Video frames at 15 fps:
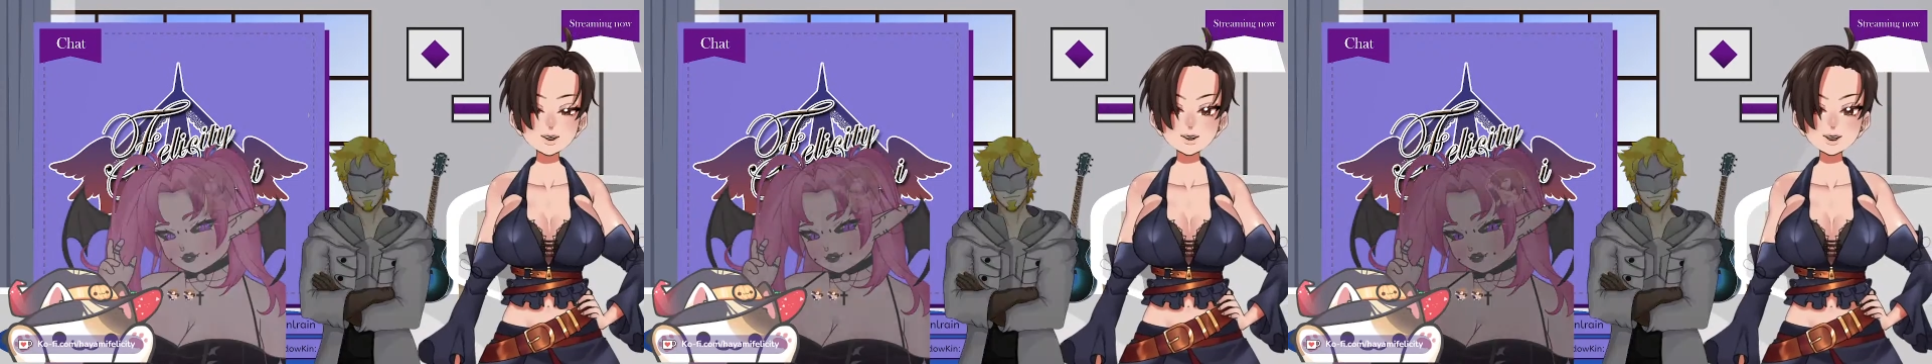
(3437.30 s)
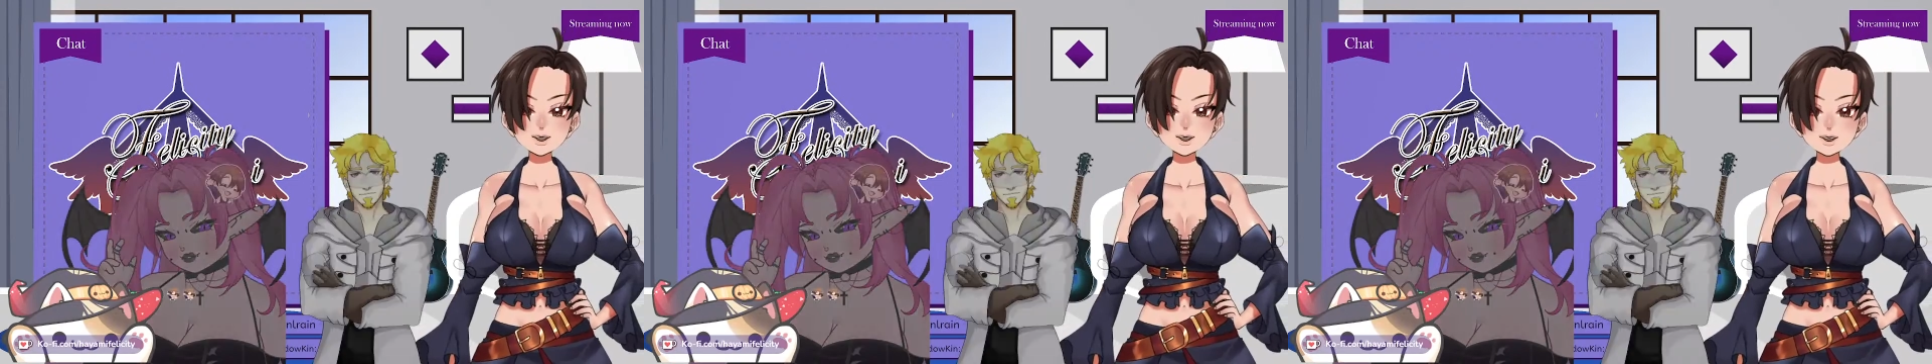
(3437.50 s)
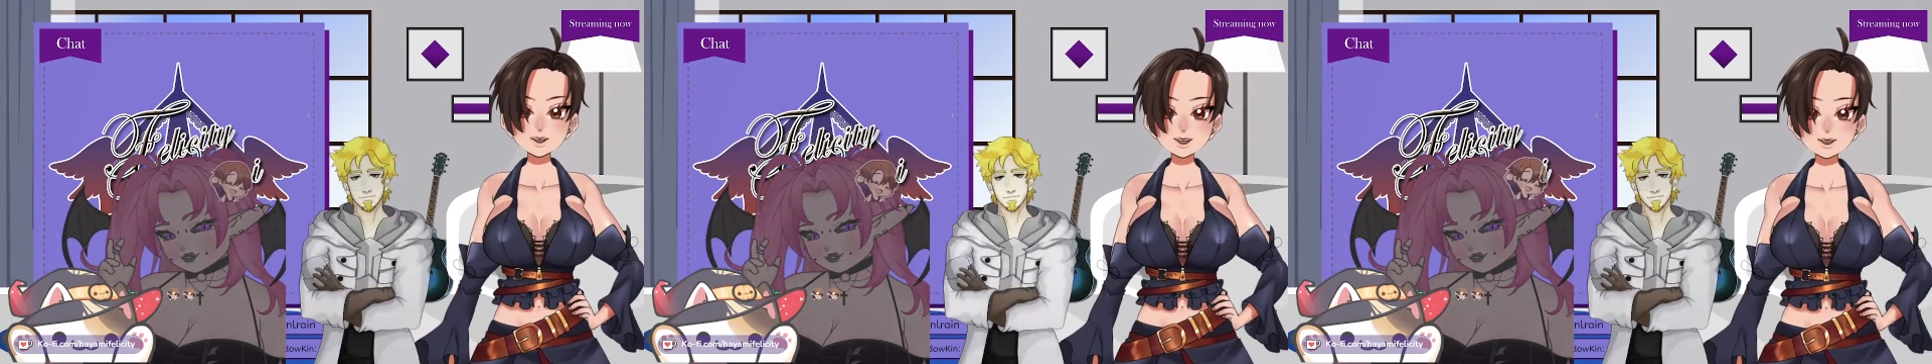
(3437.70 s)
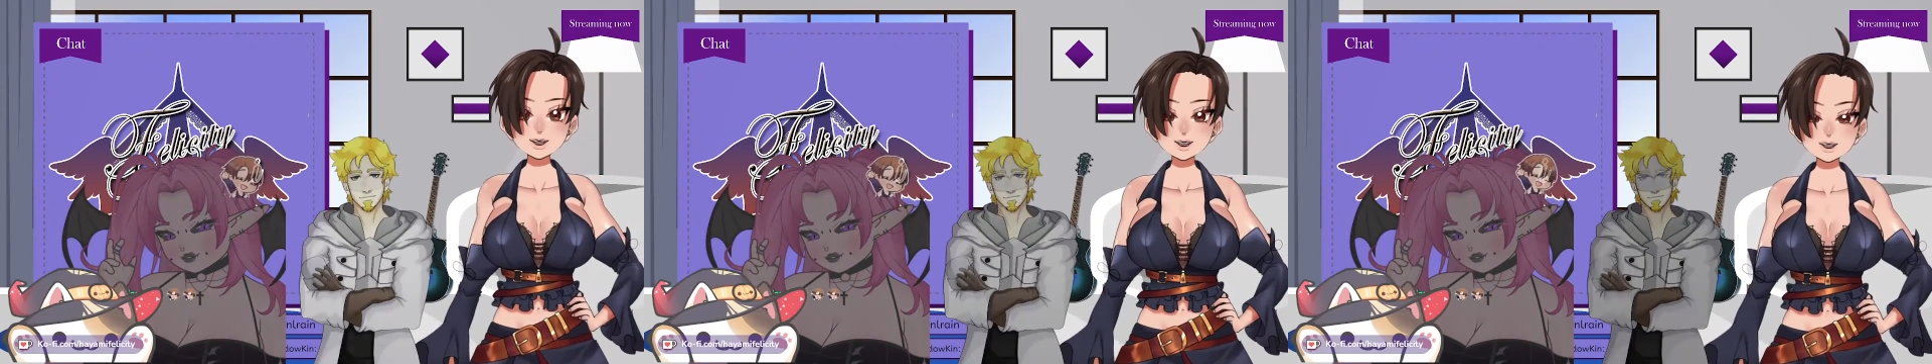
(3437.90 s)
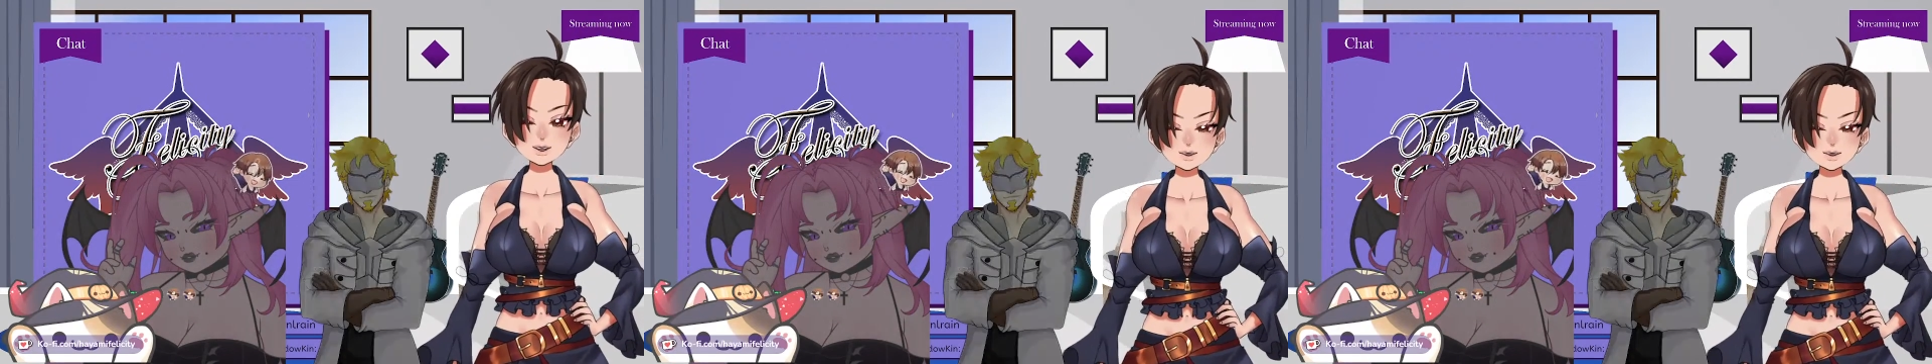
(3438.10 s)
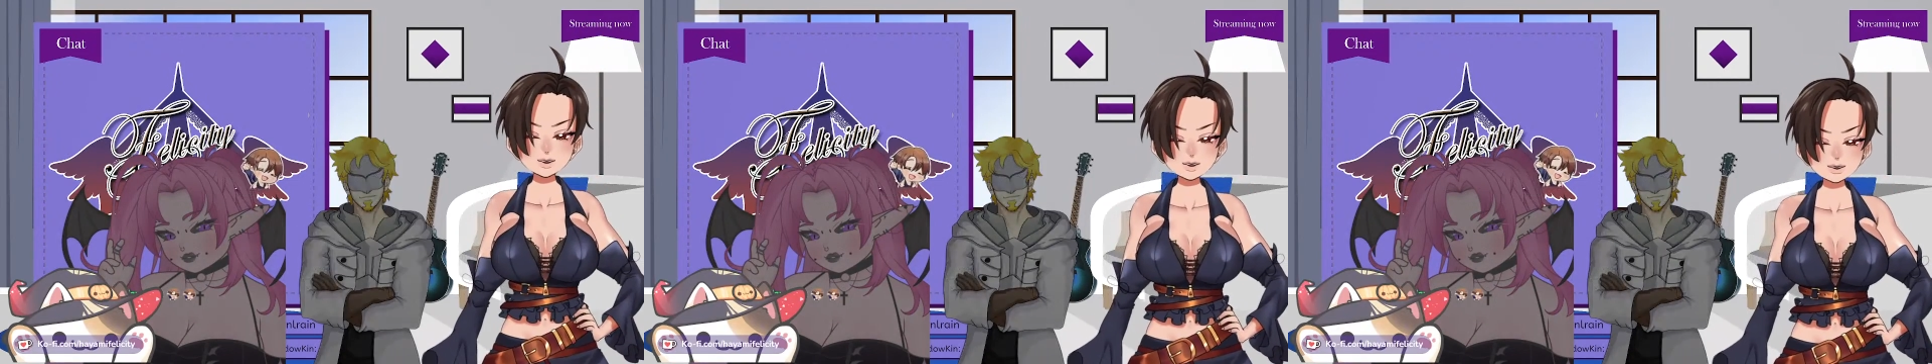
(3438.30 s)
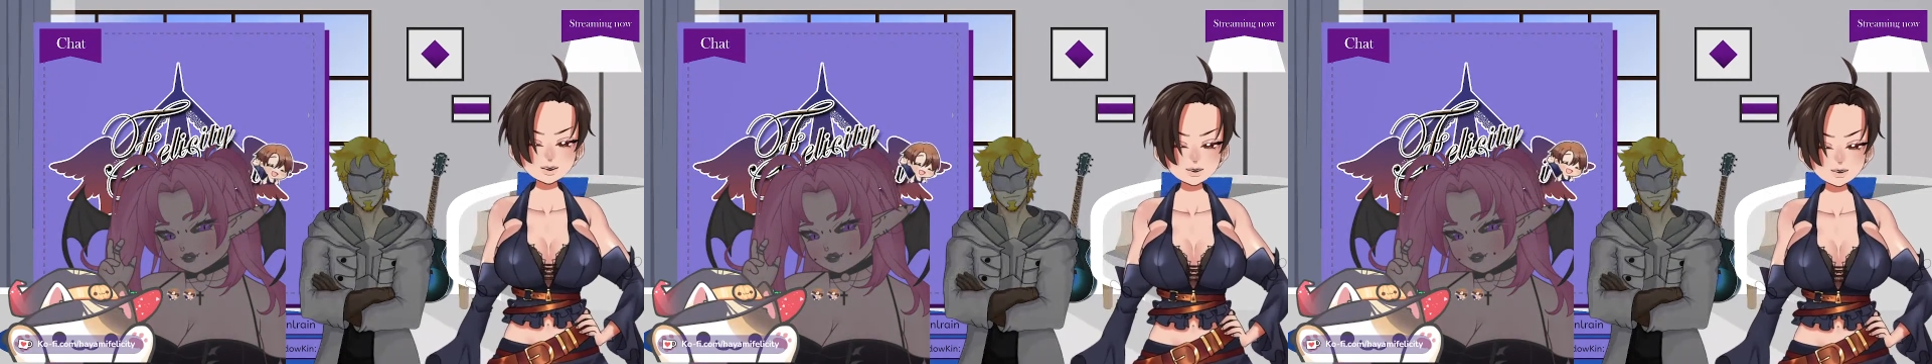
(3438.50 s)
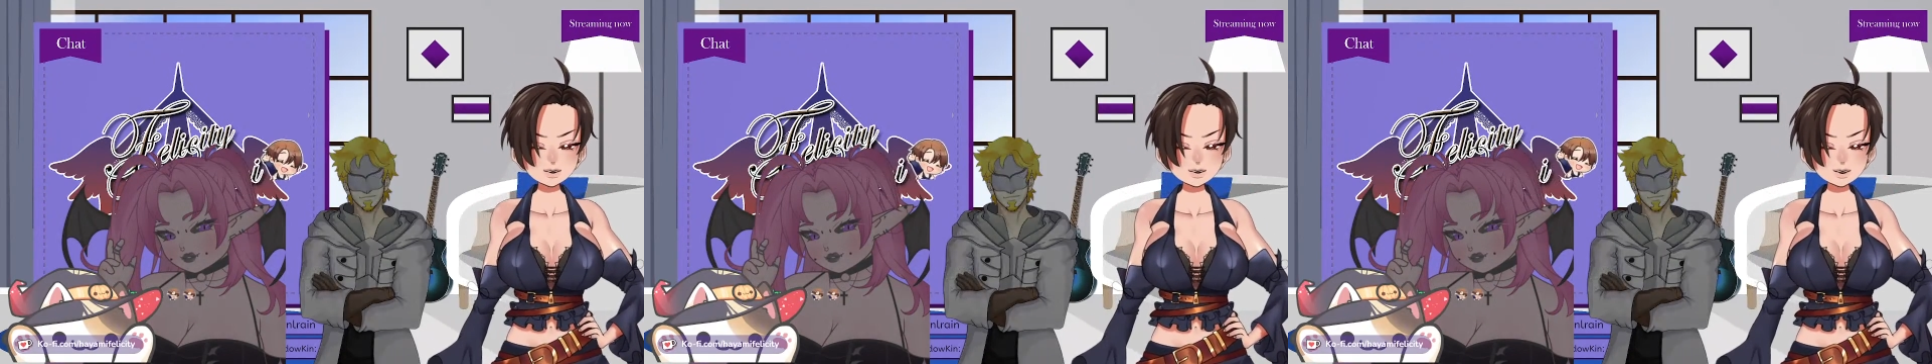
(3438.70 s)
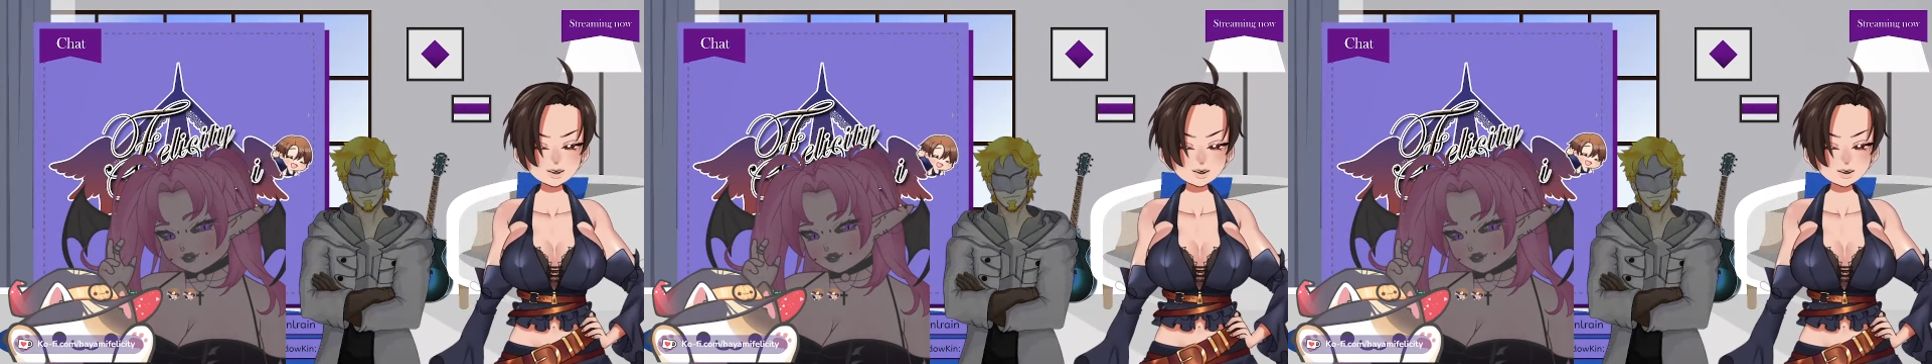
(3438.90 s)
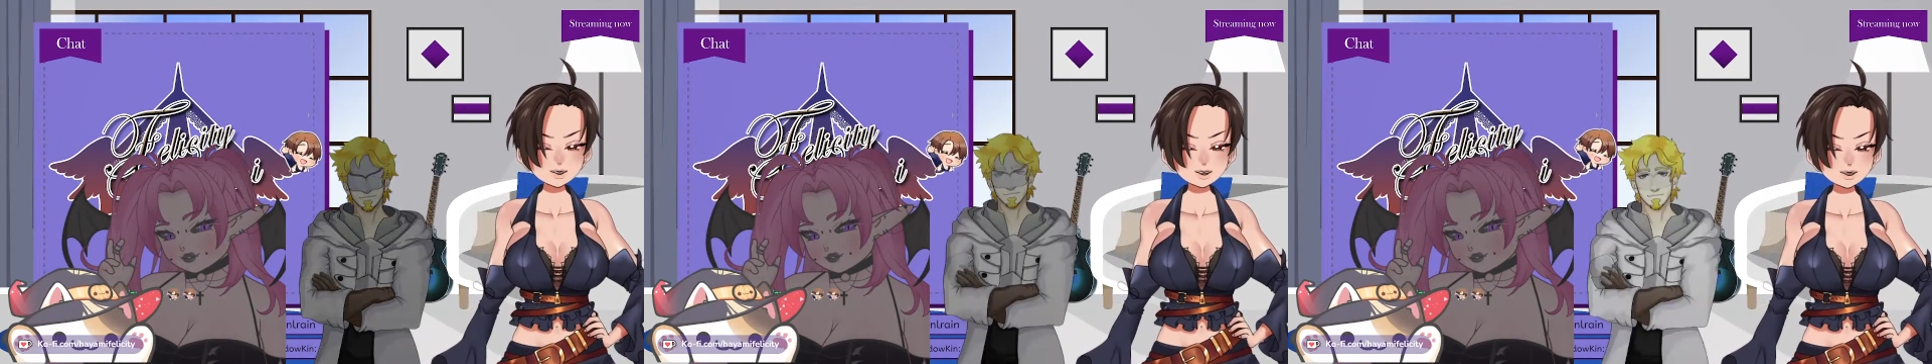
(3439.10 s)
one regular... Oh,
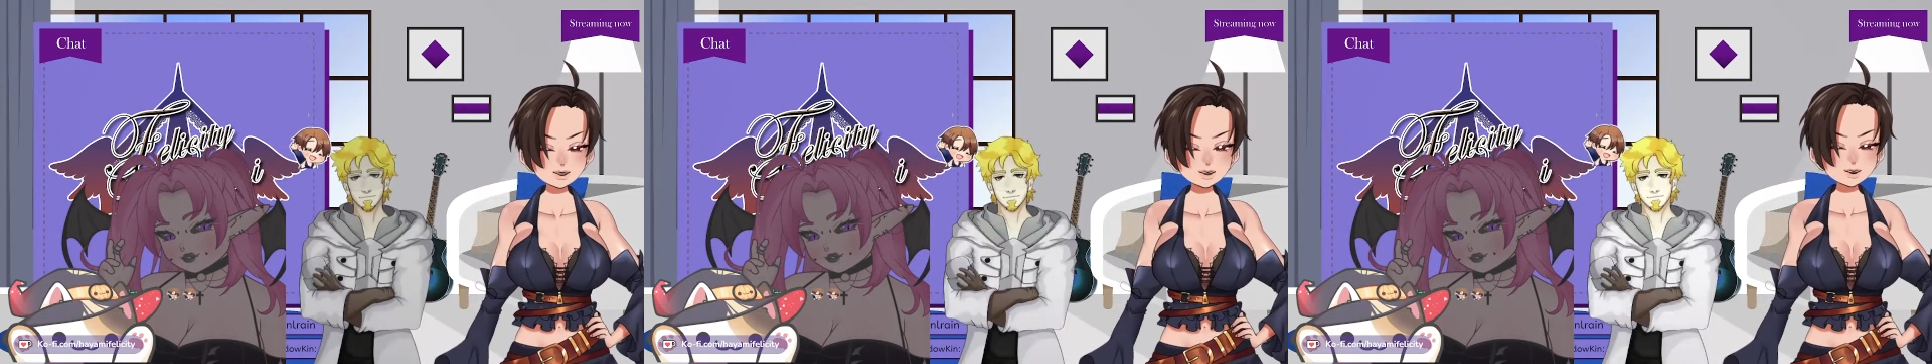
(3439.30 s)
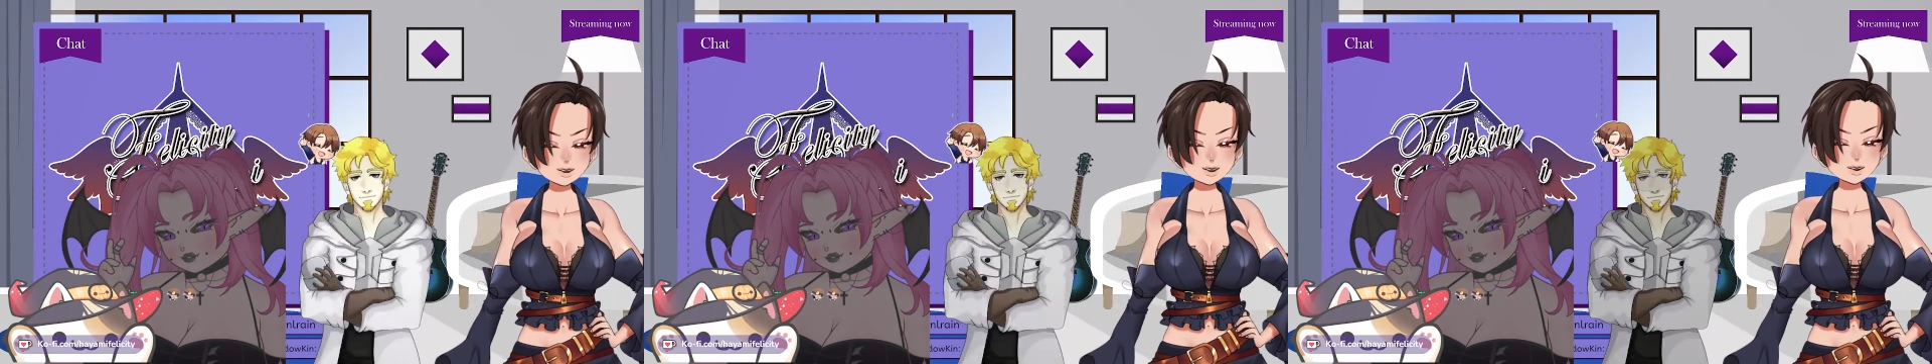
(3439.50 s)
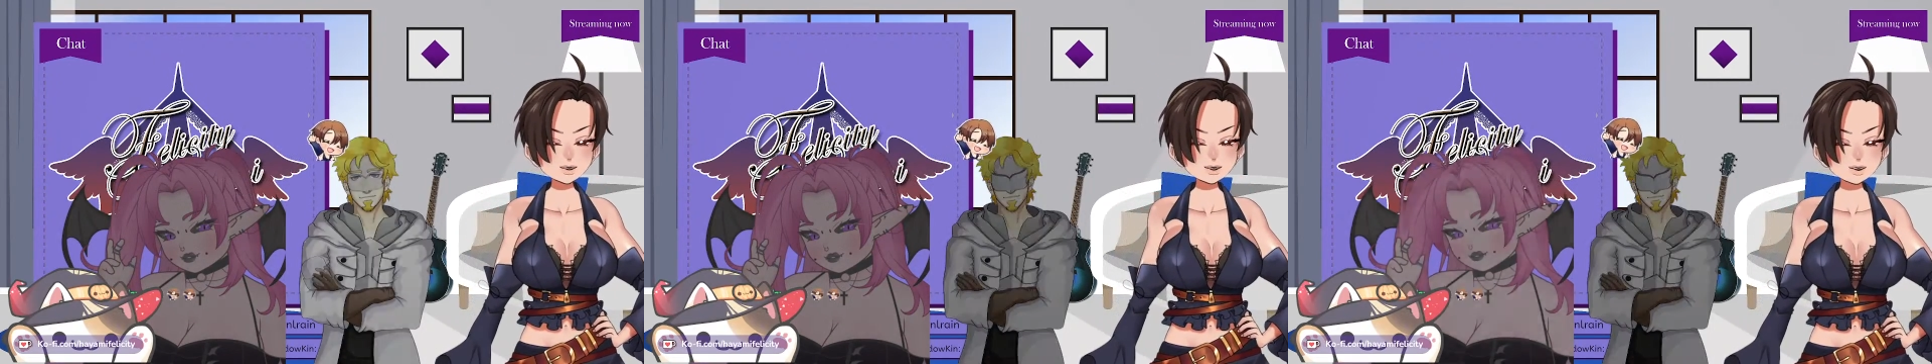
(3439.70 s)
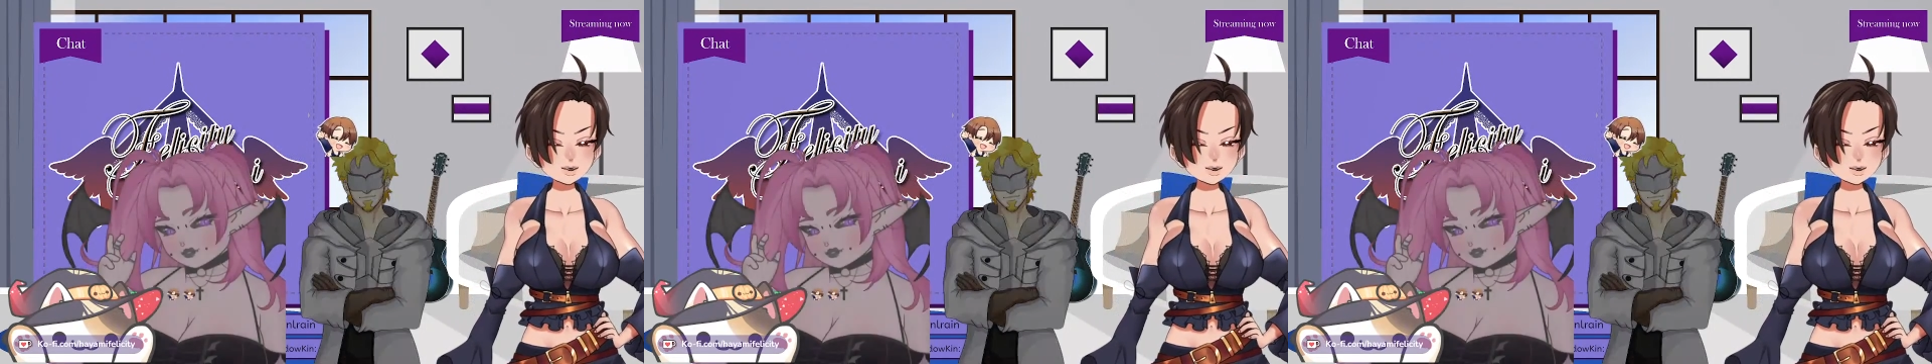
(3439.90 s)
hello, Hero!